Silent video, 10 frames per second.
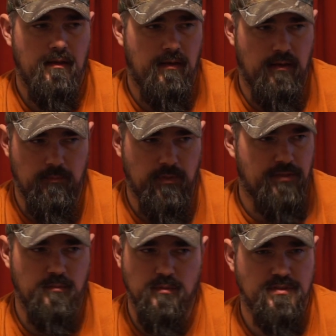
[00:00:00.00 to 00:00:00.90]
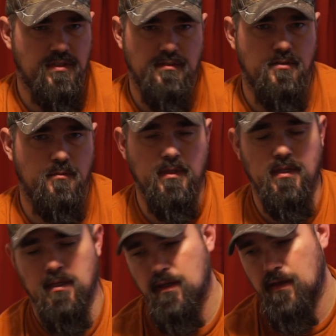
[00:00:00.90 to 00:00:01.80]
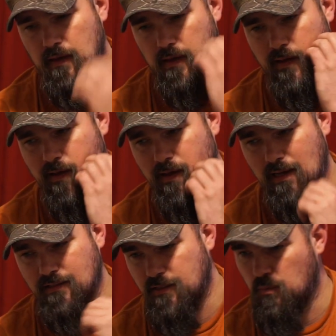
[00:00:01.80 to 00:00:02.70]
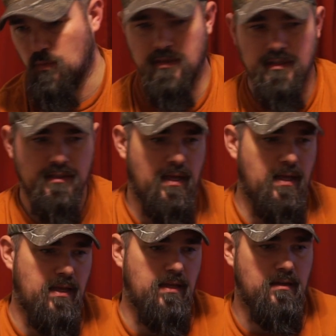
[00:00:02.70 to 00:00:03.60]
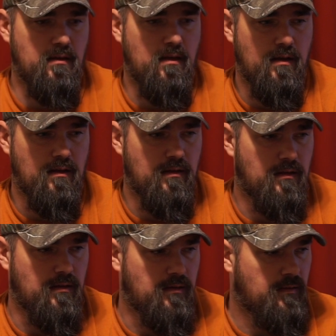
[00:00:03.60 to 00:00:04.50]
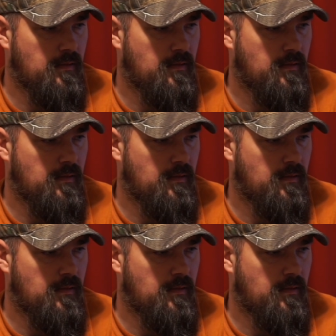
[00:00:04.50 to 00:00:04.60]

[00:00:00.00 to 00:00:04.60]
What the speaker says: Nothing was sent to me. I did win a